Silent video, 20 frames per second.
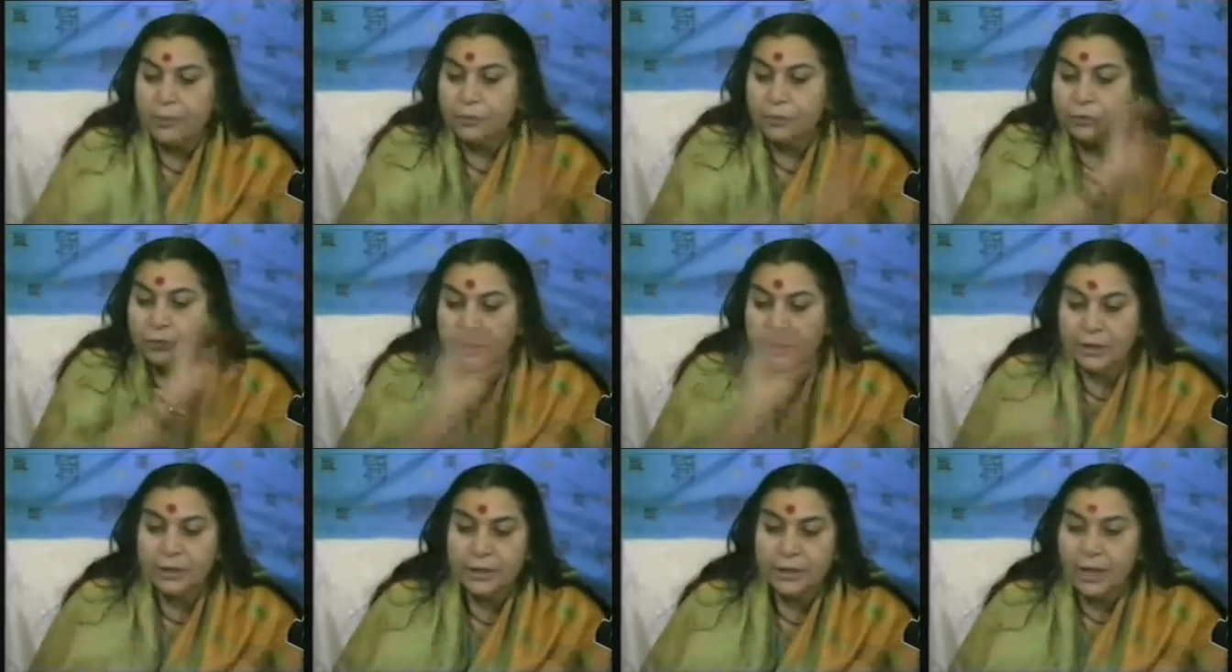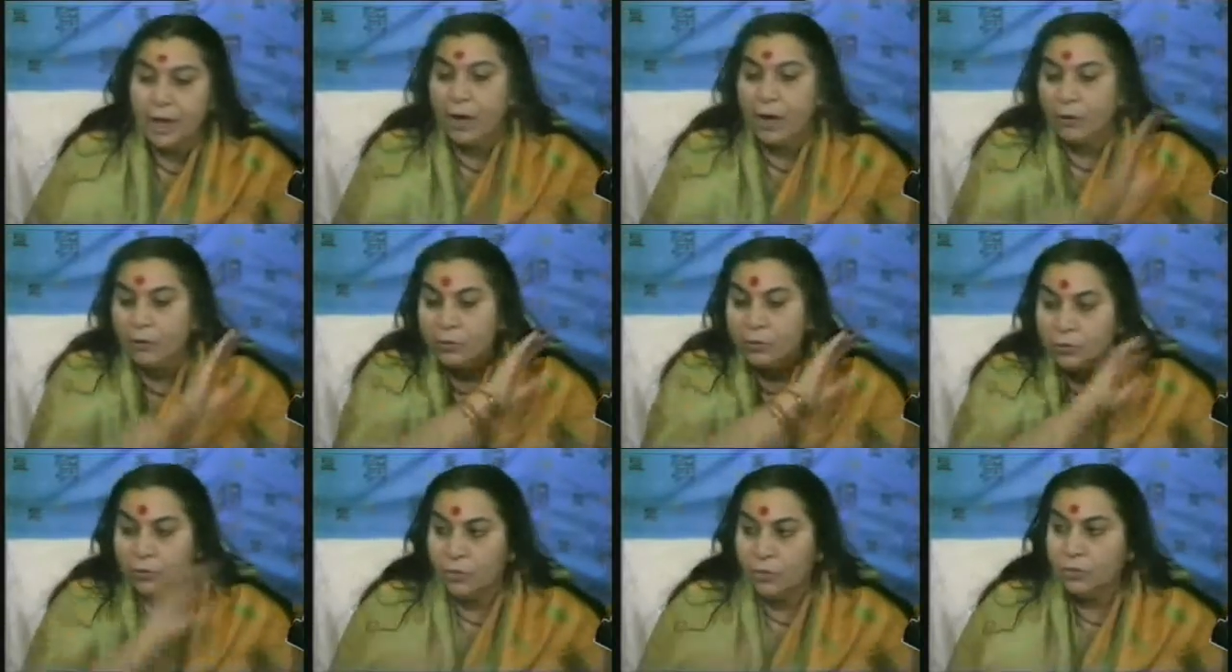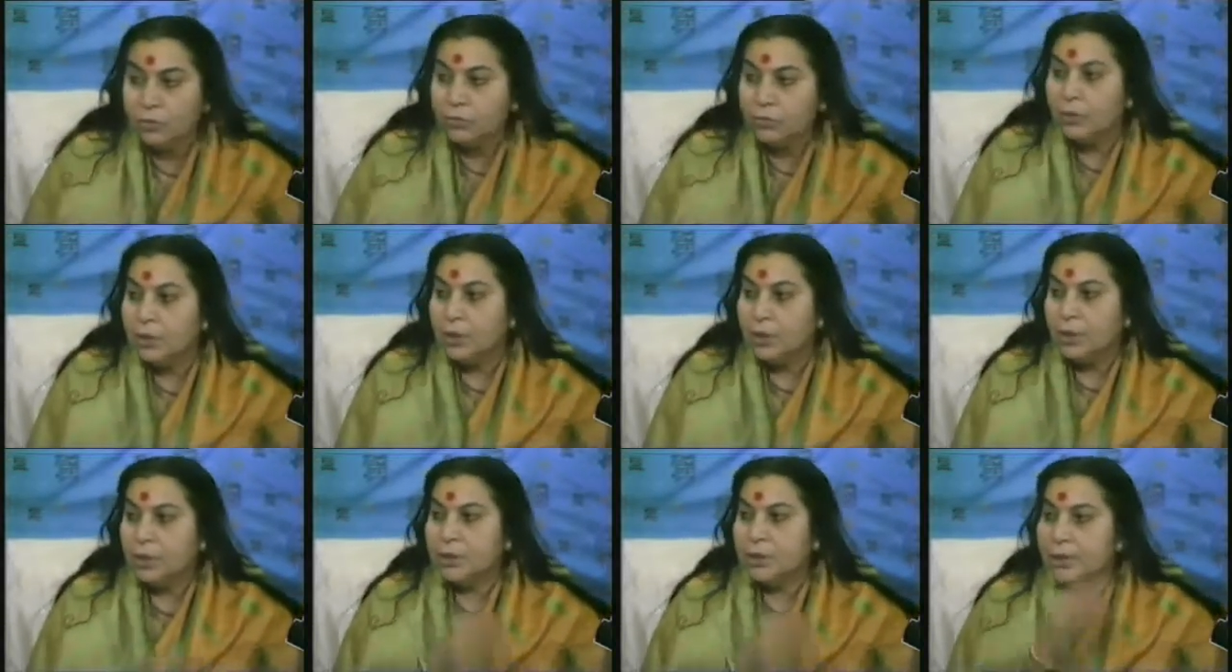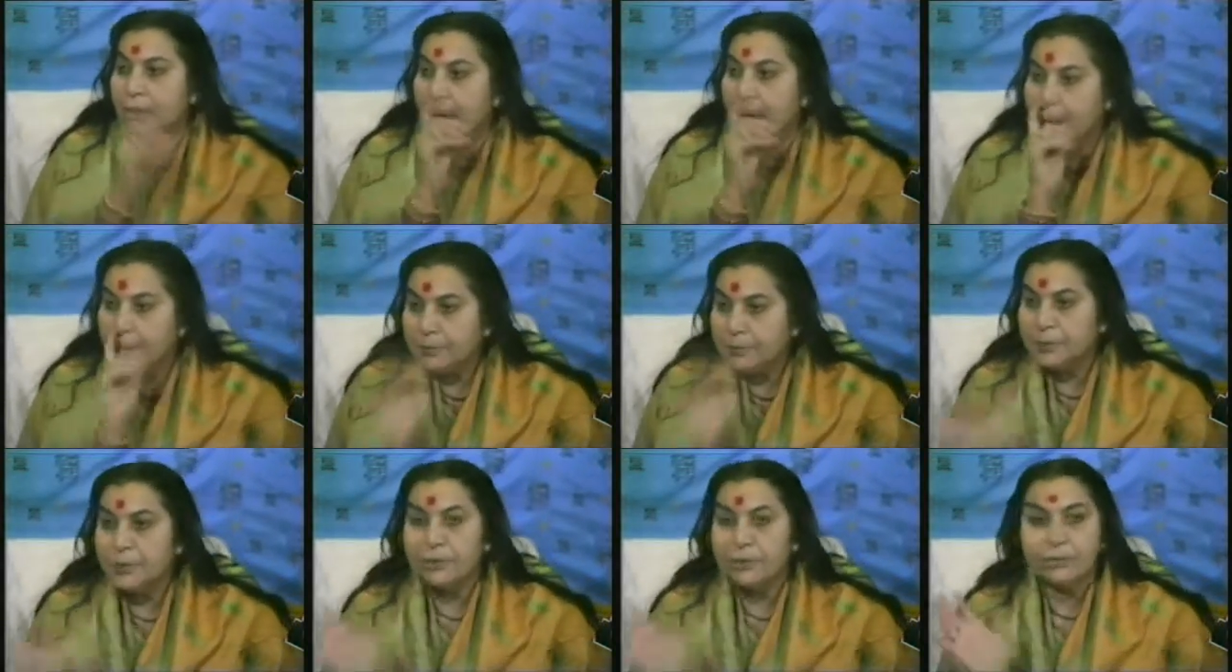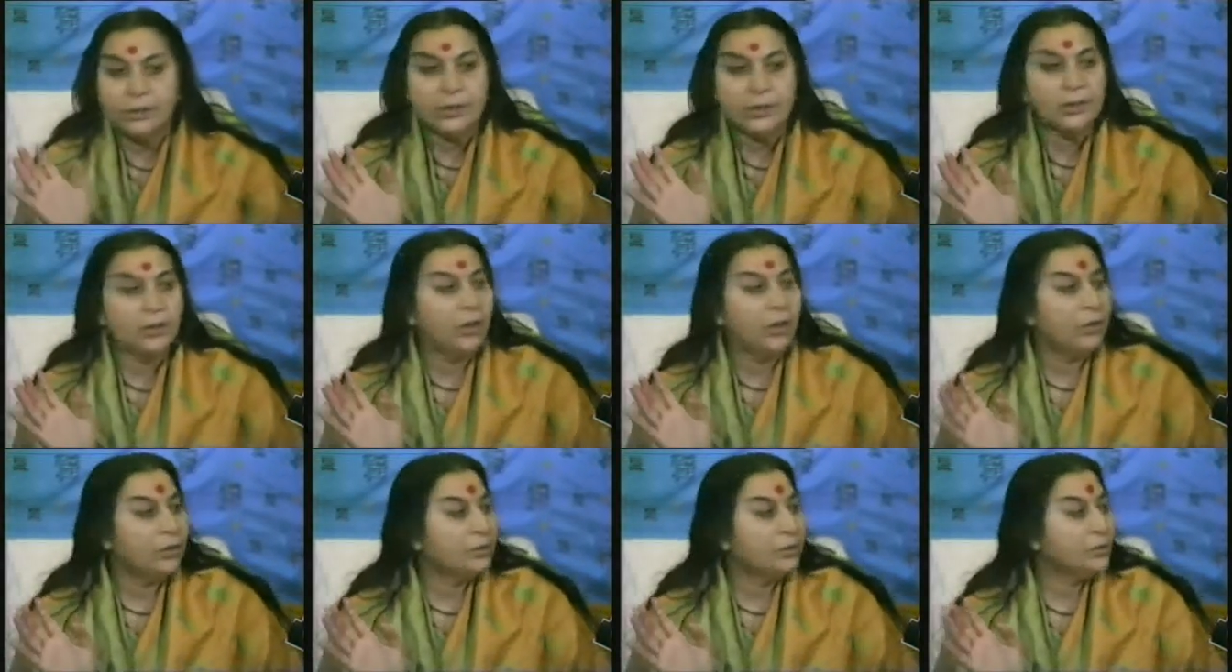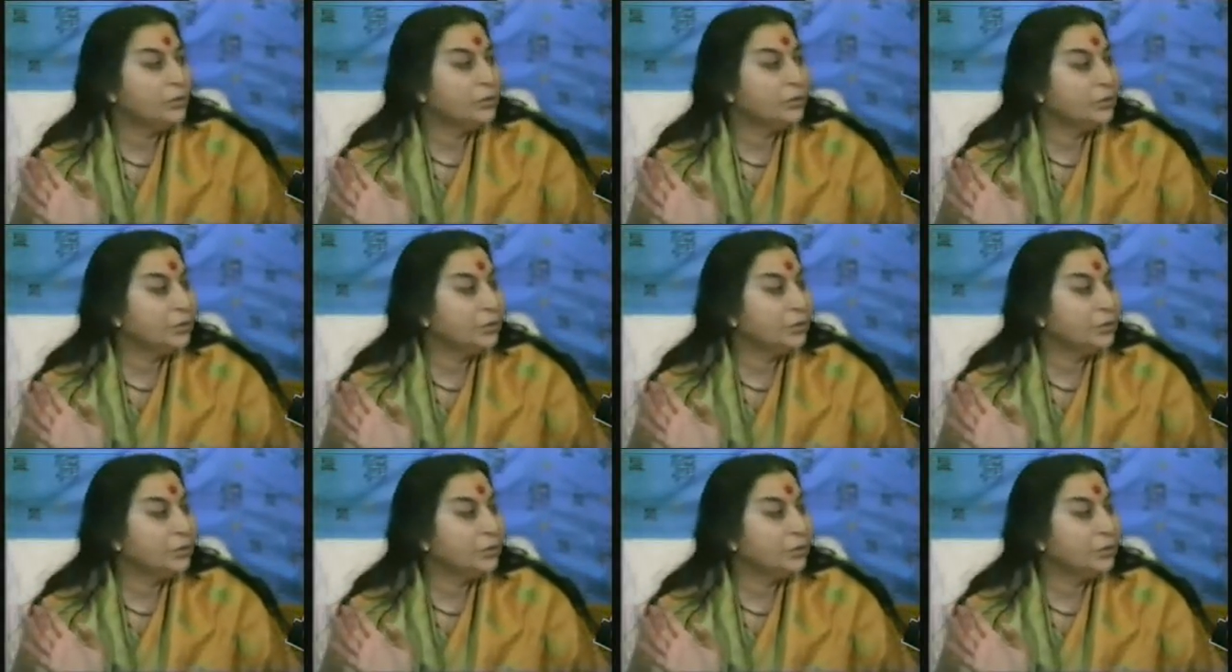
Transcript: you sit down, you don't do. It's absolutely wrong.